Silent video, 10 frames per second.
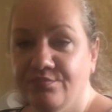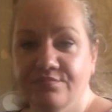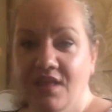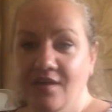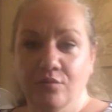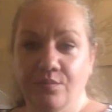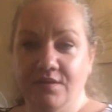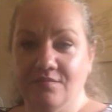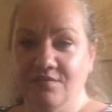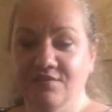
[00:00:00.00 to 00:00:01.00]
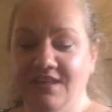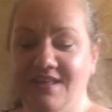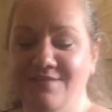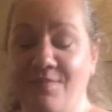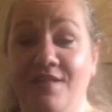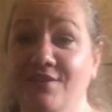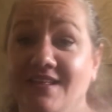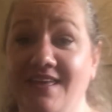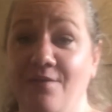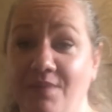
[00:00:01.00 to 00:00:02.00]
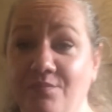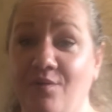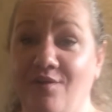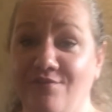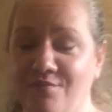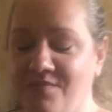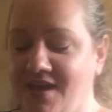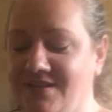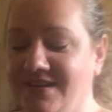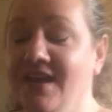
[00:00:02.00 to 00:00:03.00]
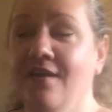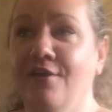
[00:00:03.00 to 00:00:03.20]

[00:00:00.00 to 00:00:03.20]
Black opium, it really is. But I did get a big bottle from Brandon.